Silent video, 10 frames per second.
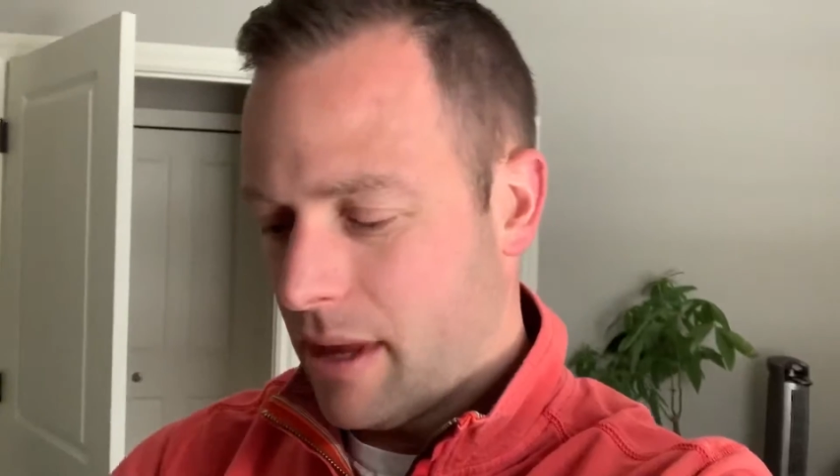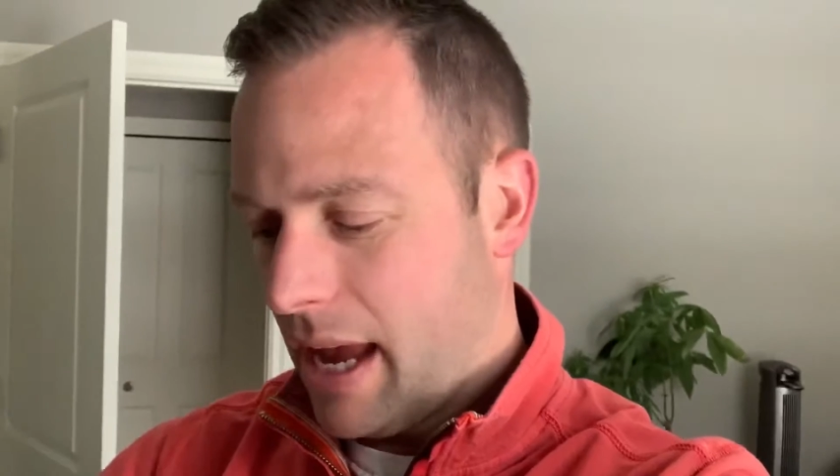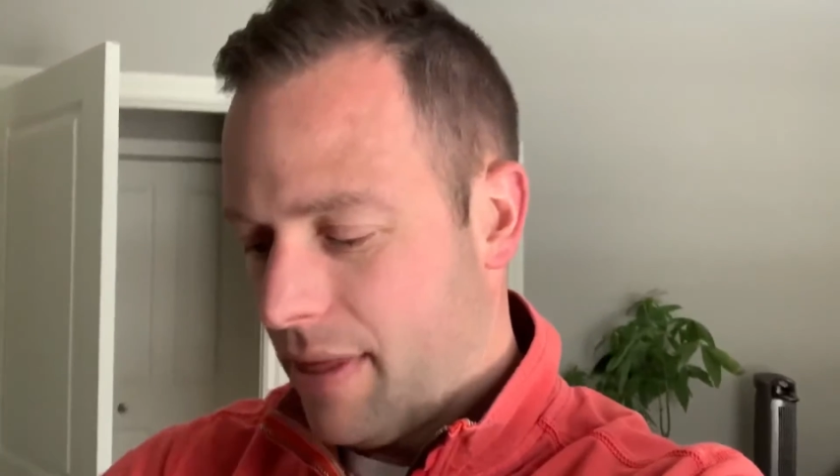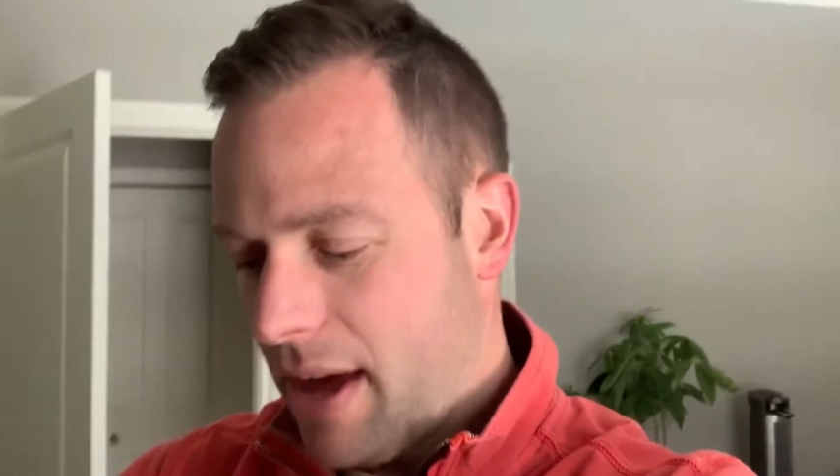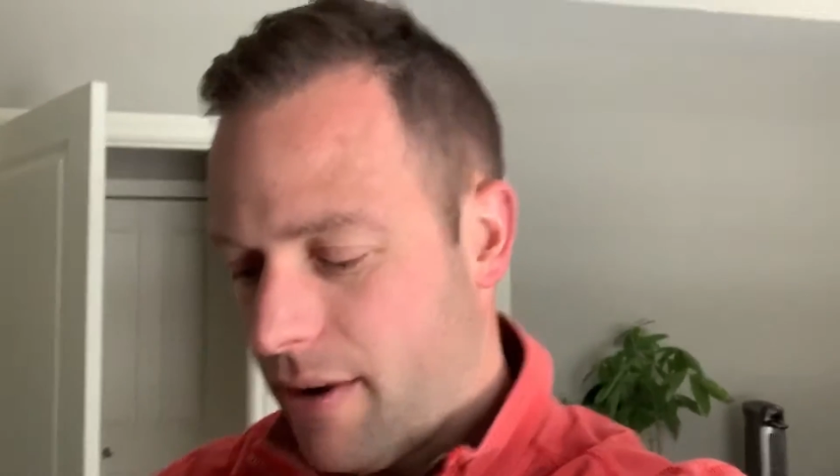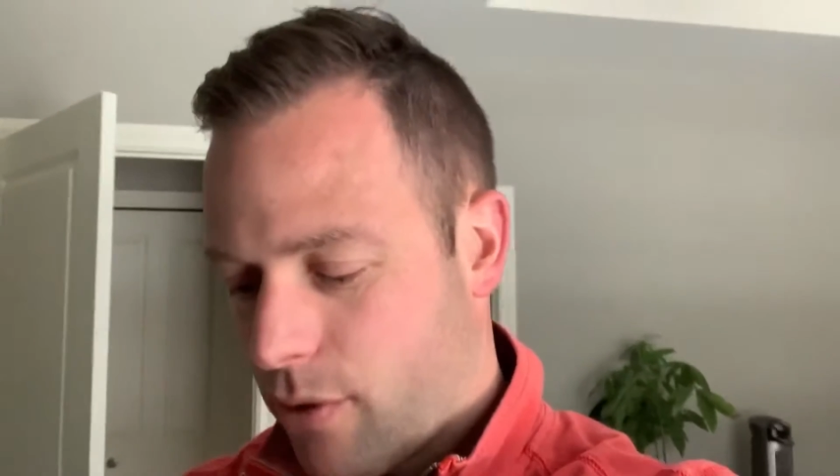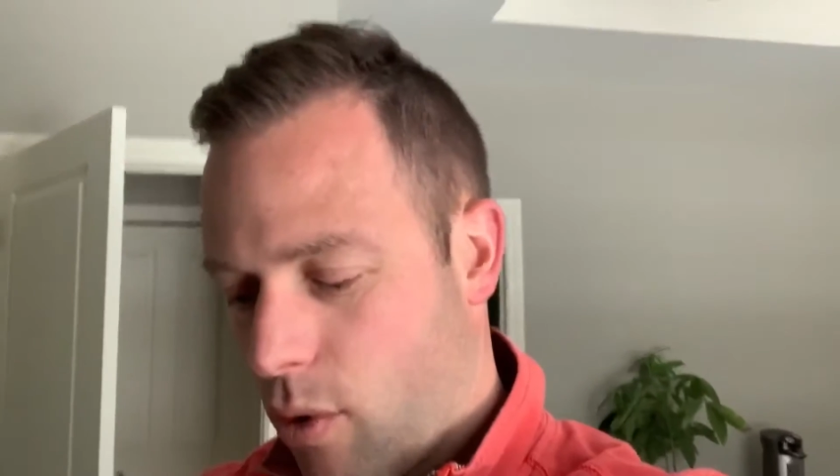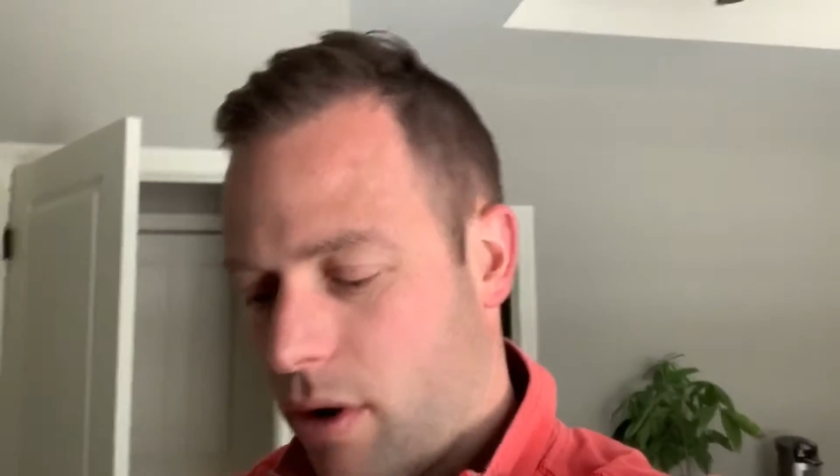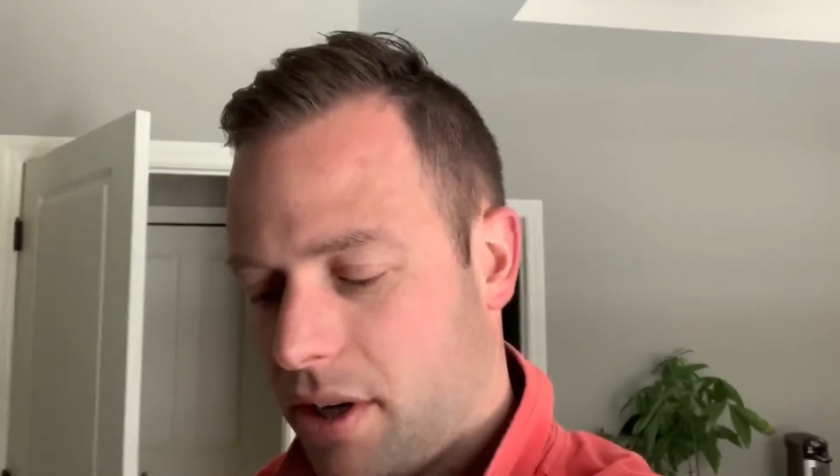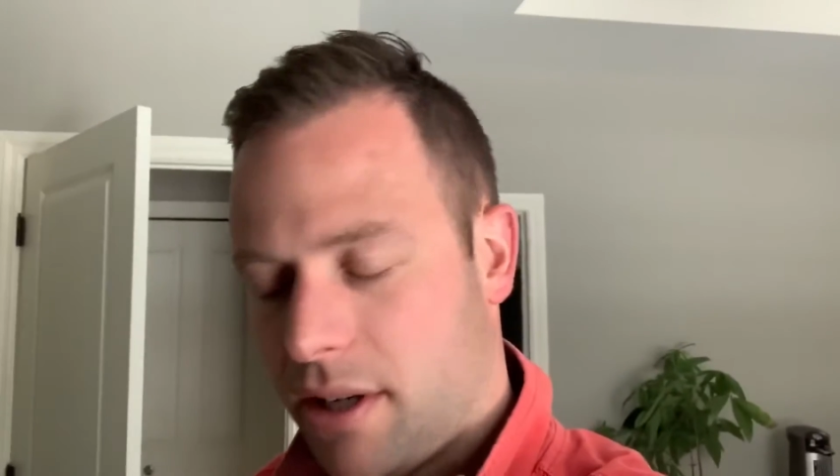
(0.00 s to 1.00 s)
And then of
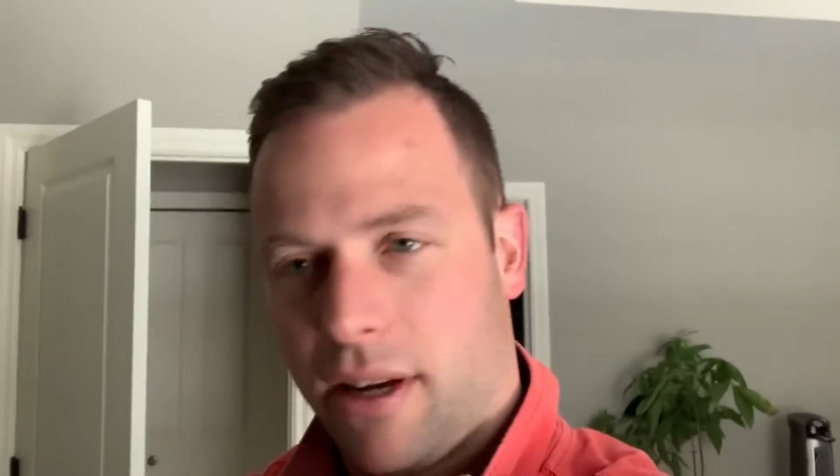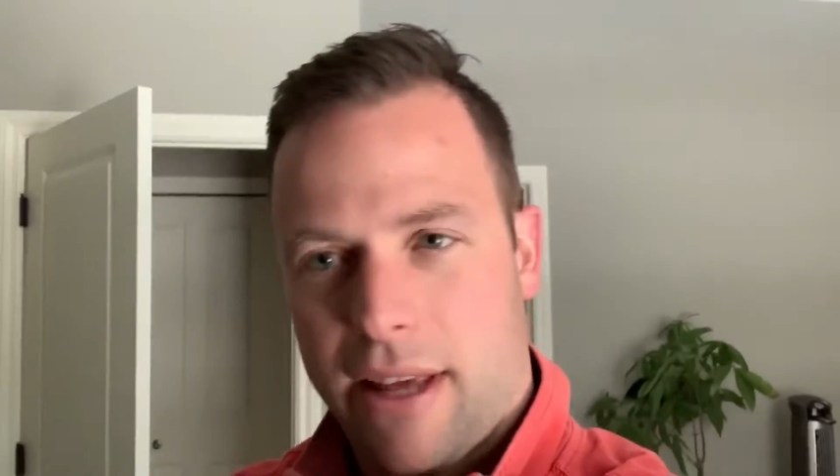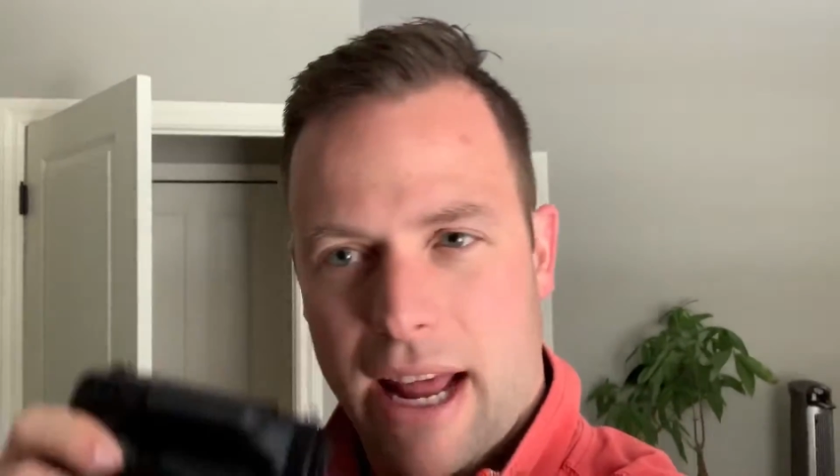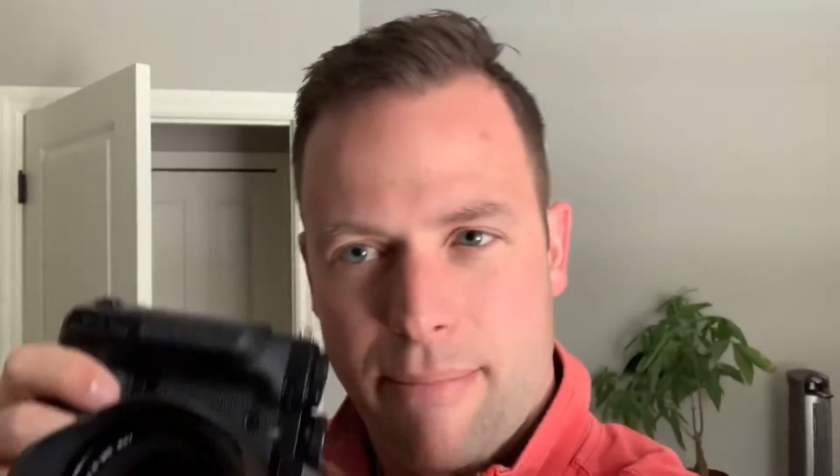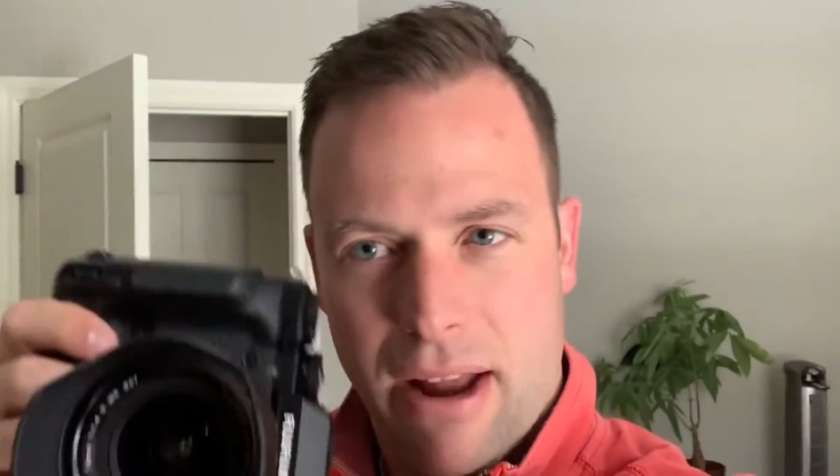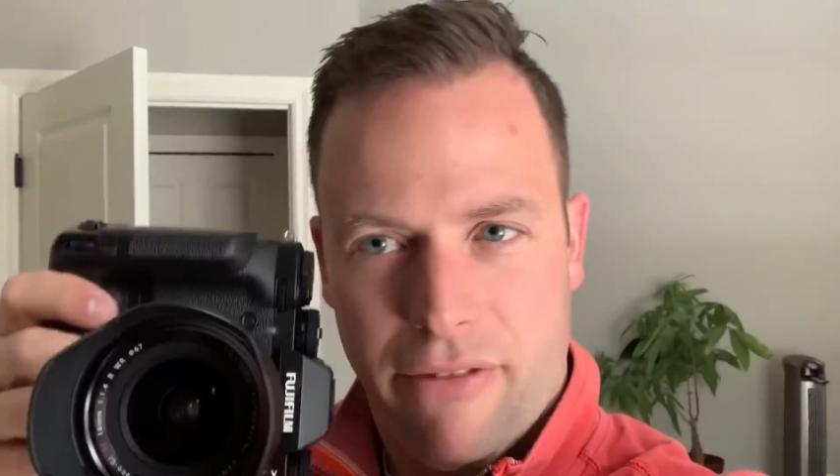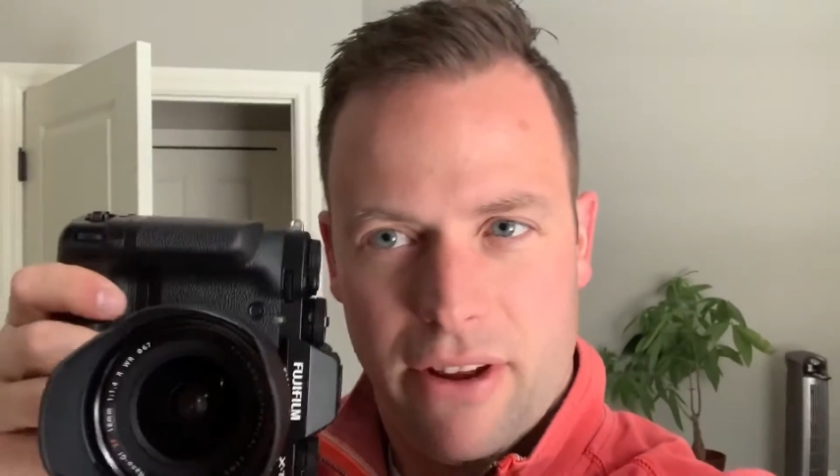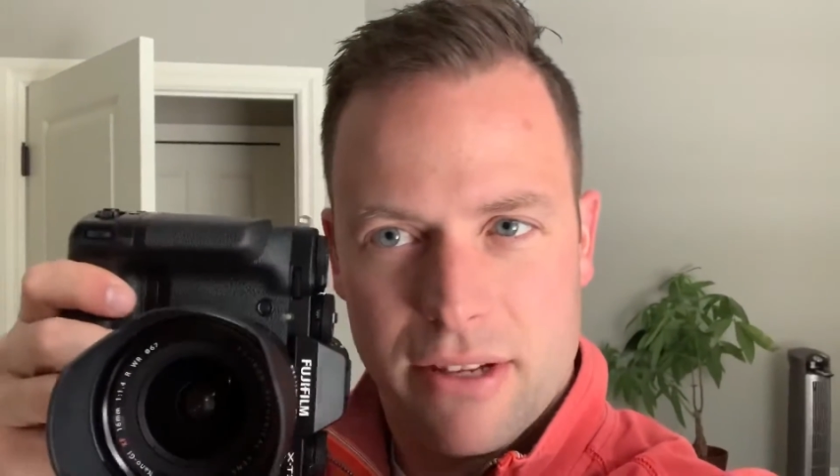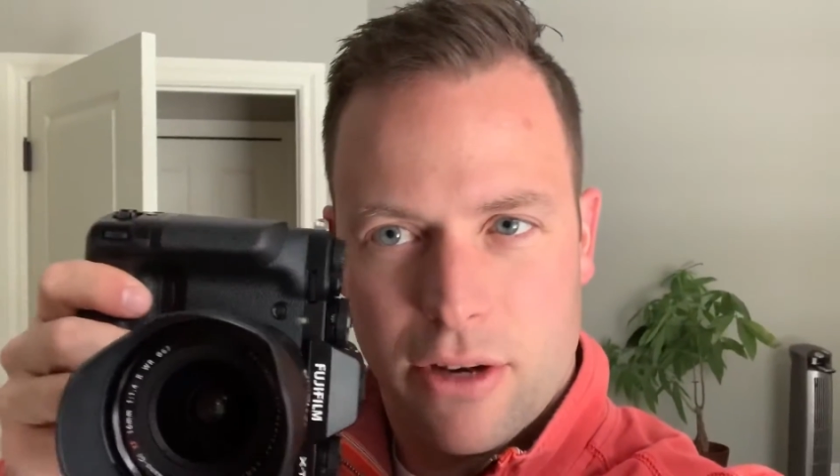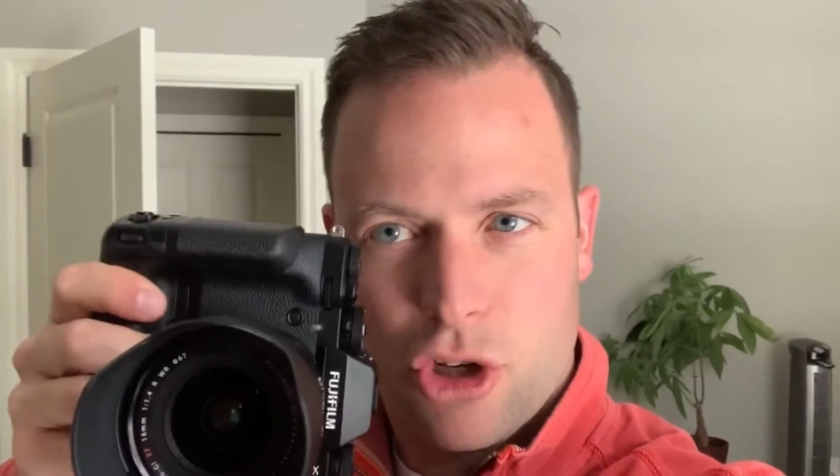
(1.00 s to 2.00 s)
course, like, the added benefit is when